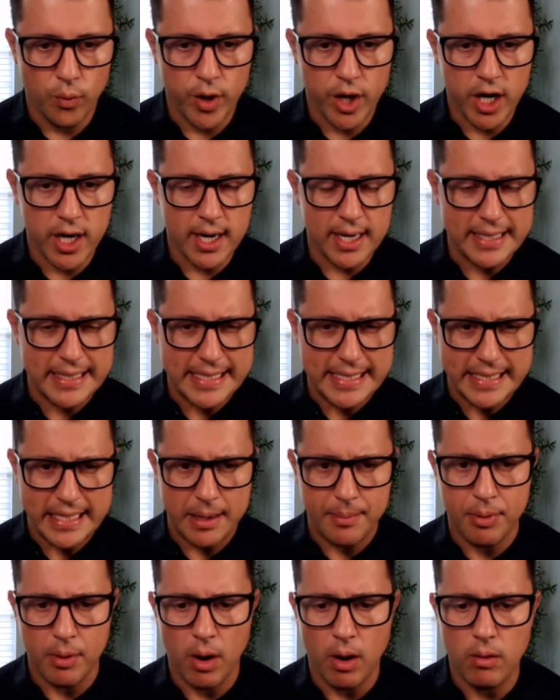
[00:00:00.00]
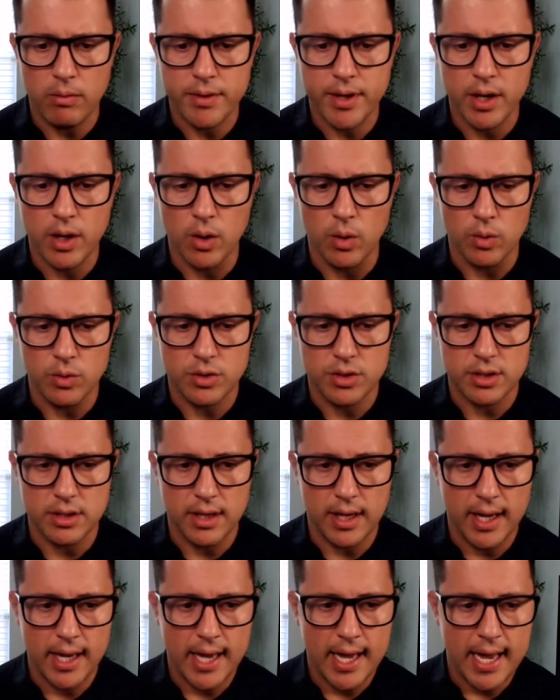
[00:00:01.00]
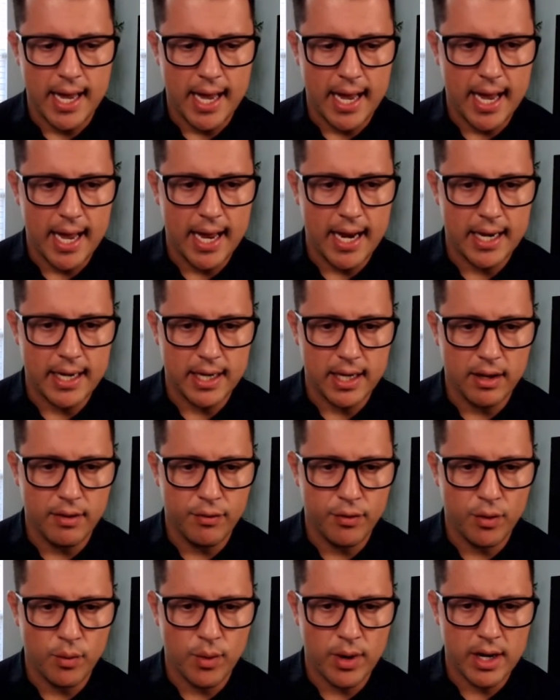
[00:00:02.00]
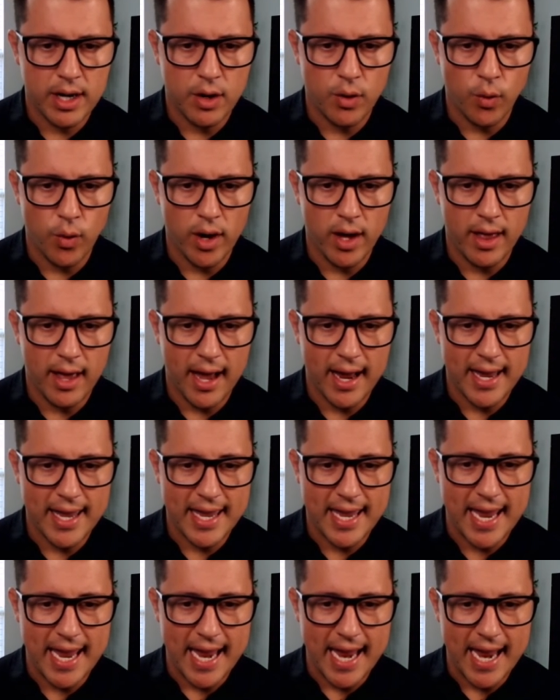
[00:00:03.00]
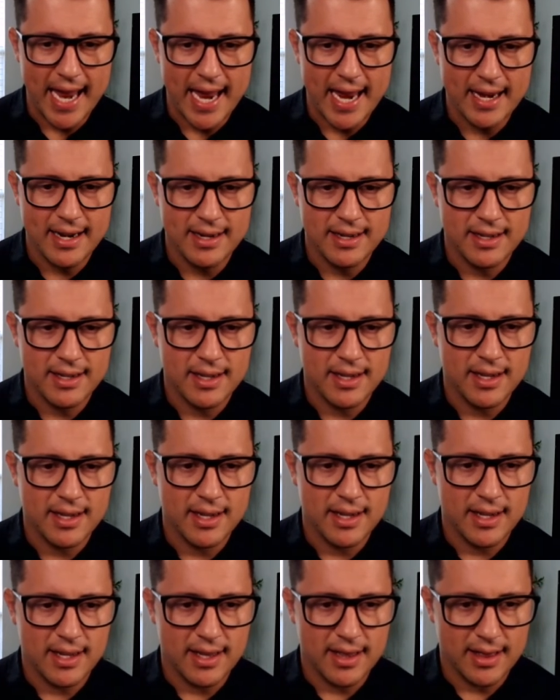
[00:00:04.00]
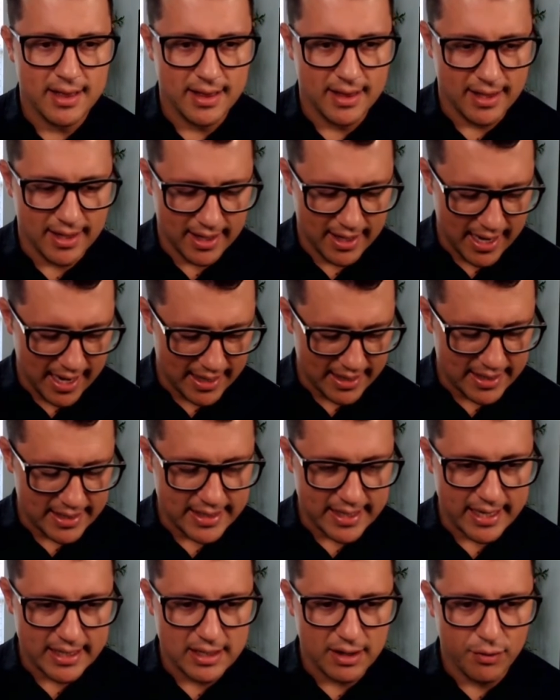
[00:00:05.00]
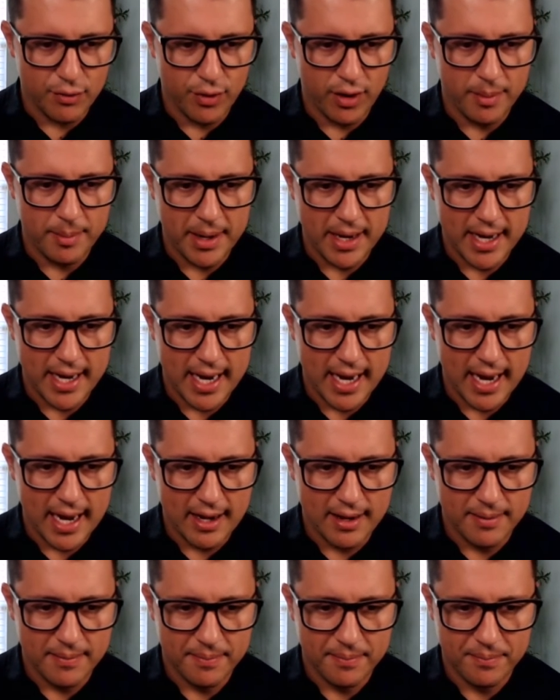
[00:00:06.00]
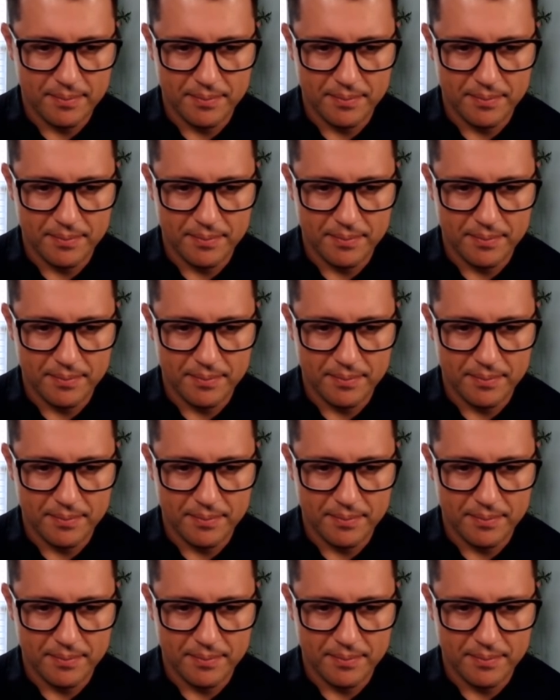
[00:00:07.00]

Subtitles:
we're gonna disable all the loads. And if you wanna run again, get the data frame again,